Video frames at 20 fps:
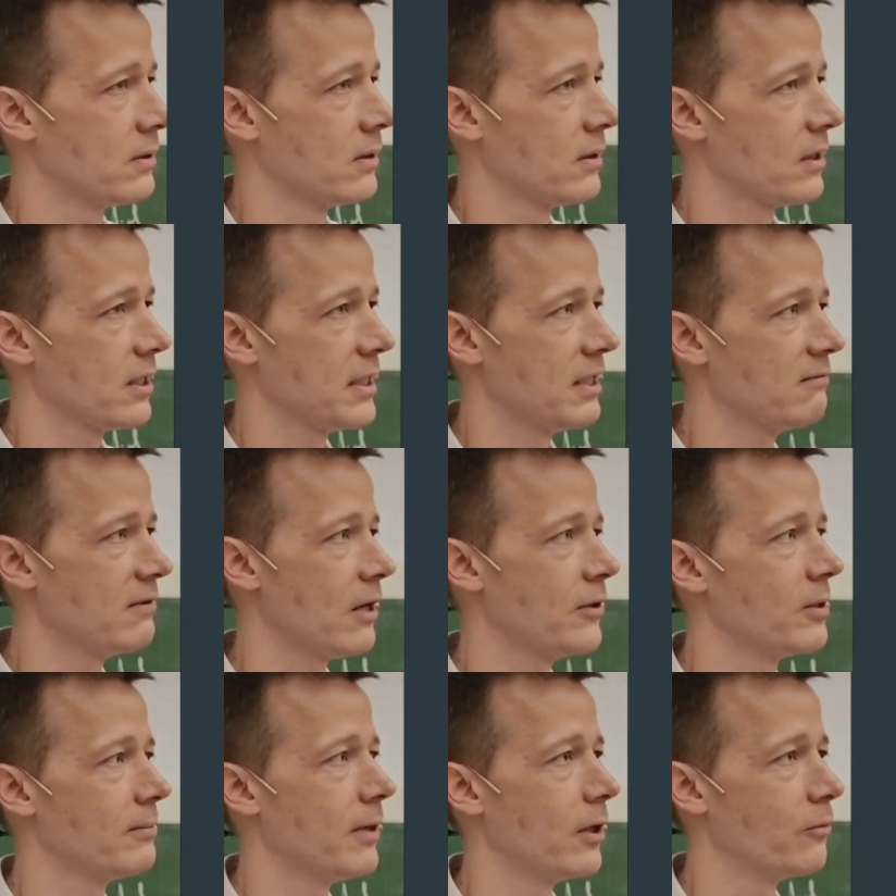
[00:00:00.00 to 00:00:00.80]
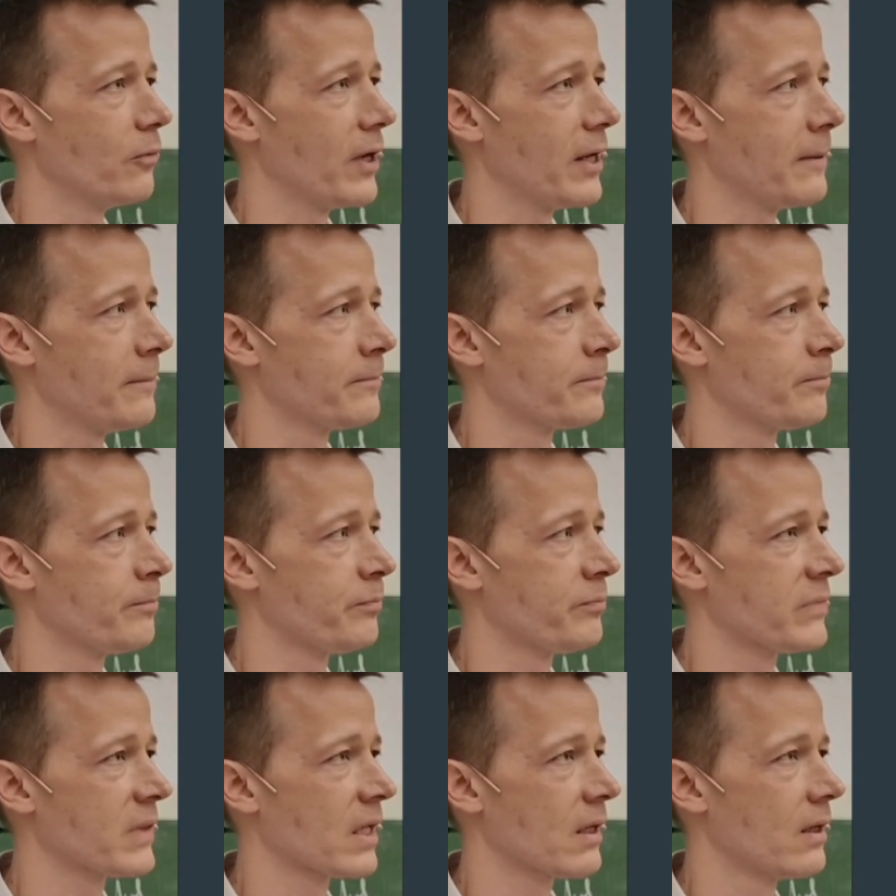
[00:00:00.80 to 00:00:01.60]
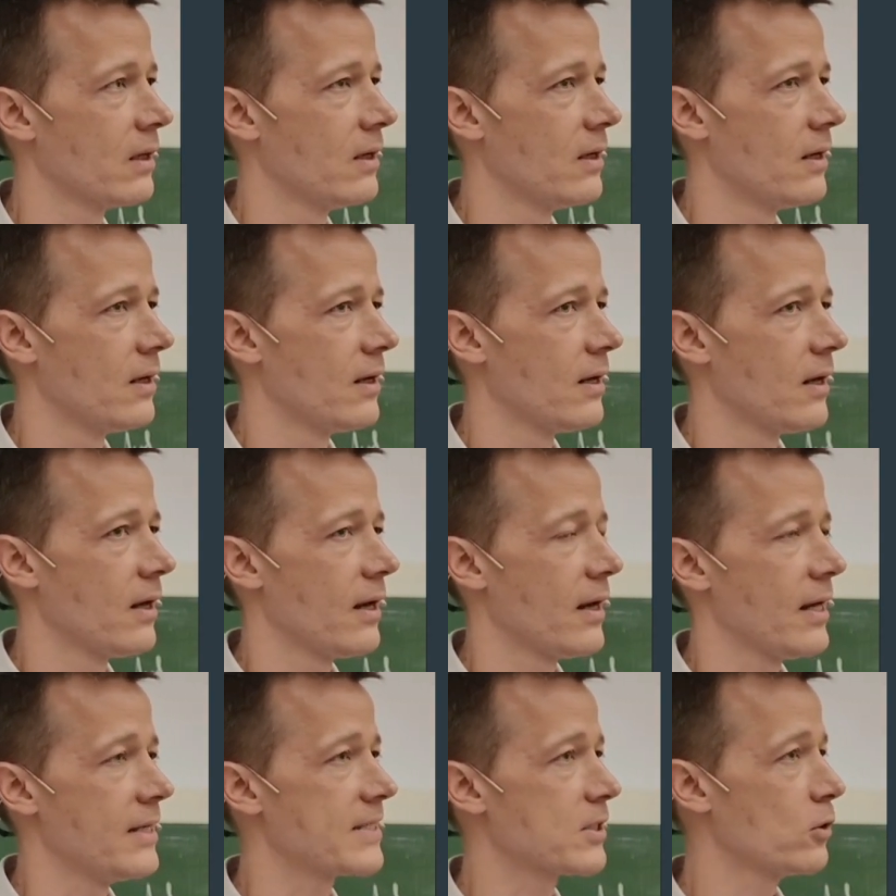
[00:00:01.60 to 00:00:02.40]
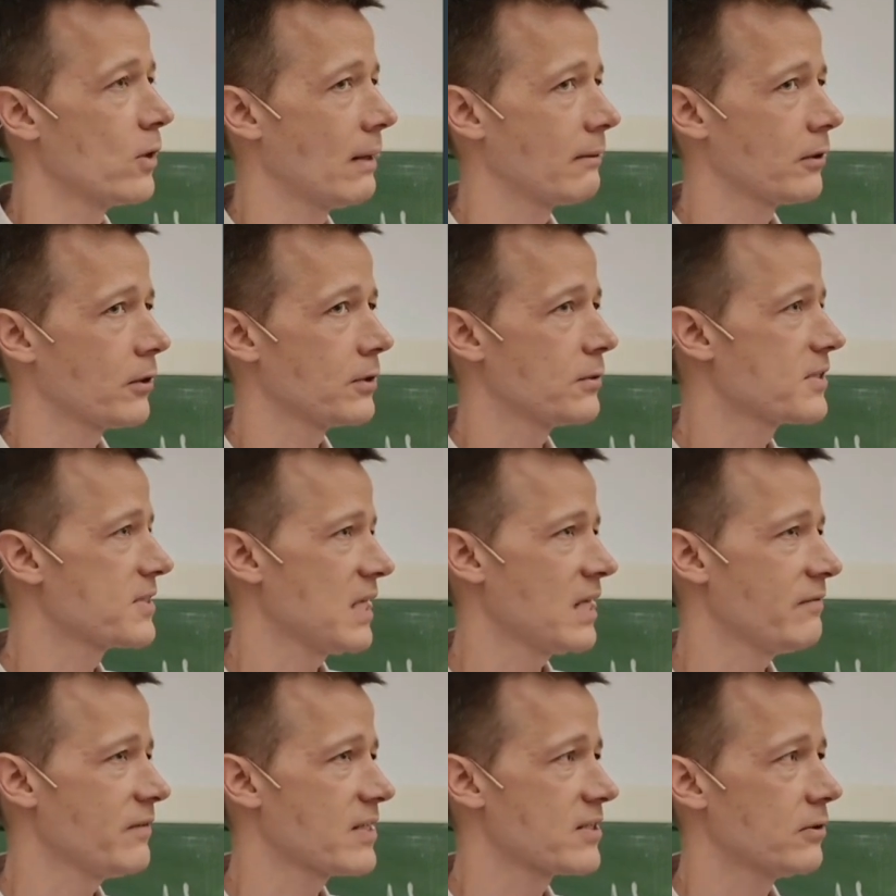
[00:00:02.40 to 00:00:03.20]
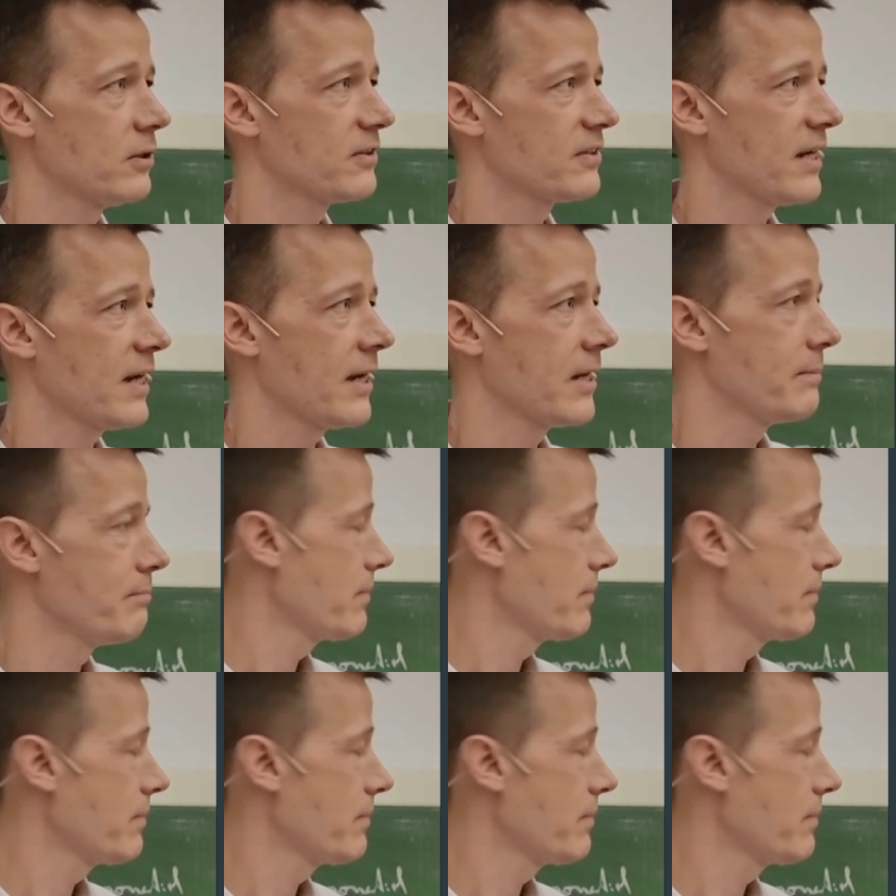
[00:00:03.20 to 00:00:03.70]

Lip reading: in a roundabout way. And so I'm going to save us all time